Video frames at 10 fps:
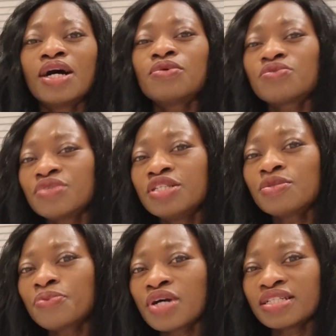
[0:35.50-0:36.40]
But I was really
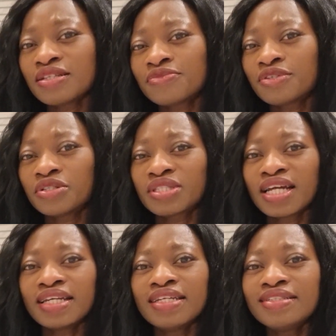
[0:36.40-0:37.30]
surprised at first
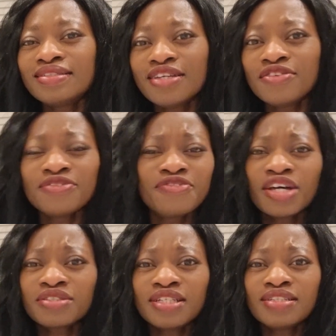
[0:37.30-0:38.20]
that he, he
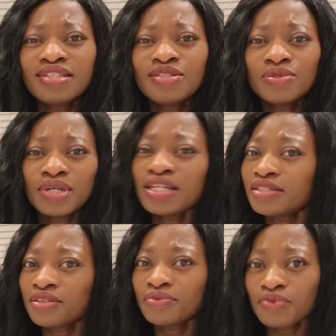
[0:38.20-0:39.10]
felt he didn't do
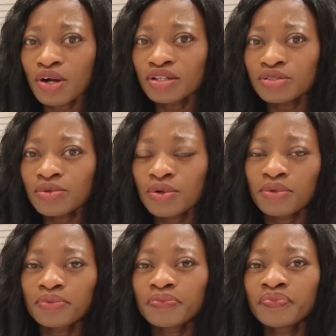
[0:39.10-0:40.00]
anything wrong at
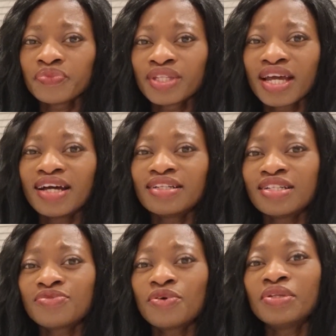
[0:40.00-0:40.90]
all. And
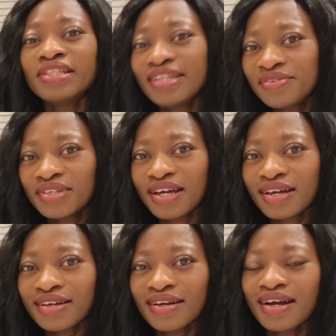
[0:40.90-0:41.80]
as for
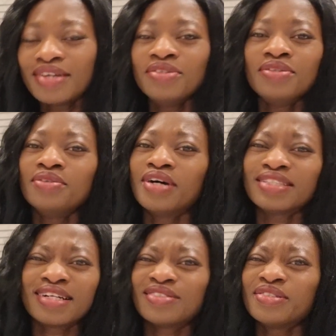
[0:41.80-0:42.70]
Olivia, I knew
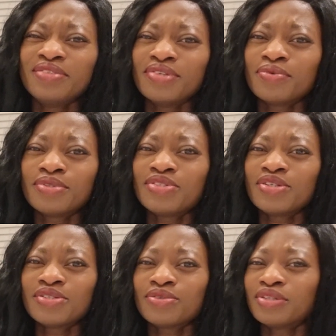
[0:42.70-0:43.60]
that Olivia was
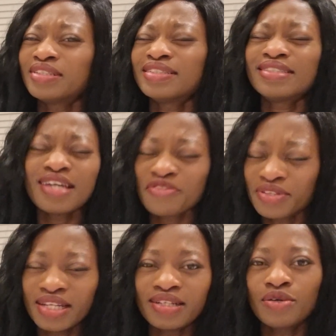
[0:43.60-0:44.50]
just going to
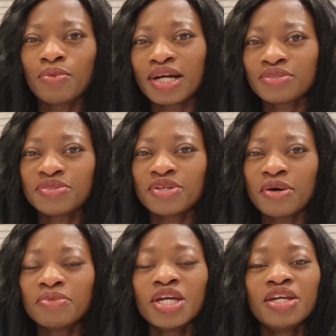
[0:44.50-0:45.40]
definitely go back to
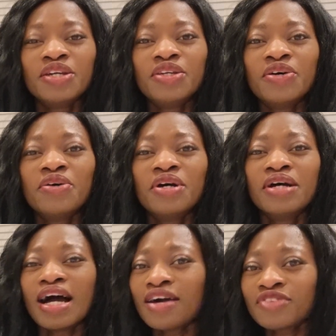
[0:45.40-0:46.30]
Tom. You know,
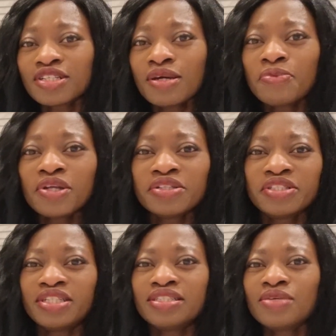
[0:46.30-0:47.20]
after the
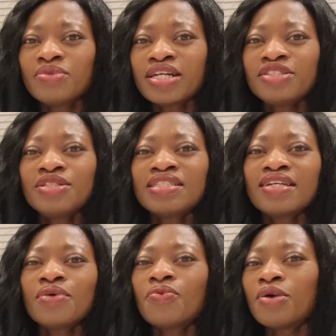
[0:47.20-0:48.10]
apology, it seemed like she
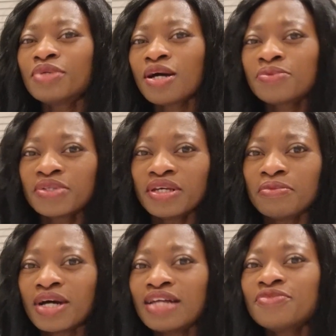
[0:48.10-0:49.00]
started warming up to
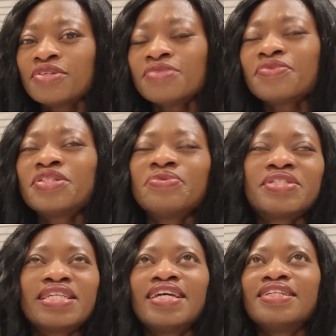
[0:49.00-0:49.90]
him. And first of all, she
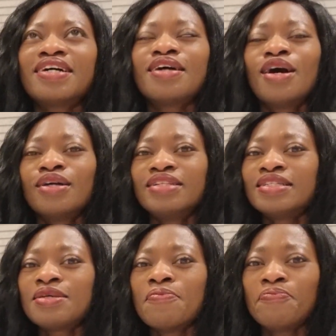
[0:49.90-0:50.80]
was saying that
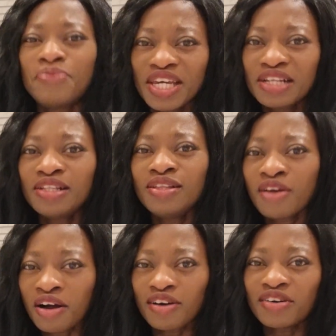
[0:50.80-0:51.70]
there's a big
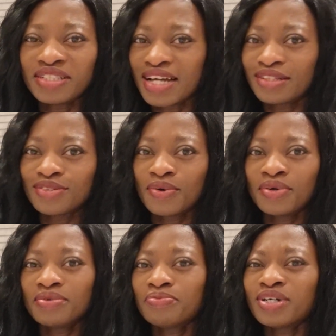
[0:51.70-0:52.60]
lock on that
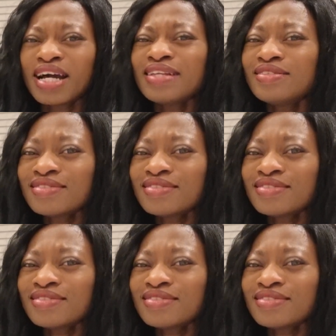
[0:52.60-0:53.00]
door, but I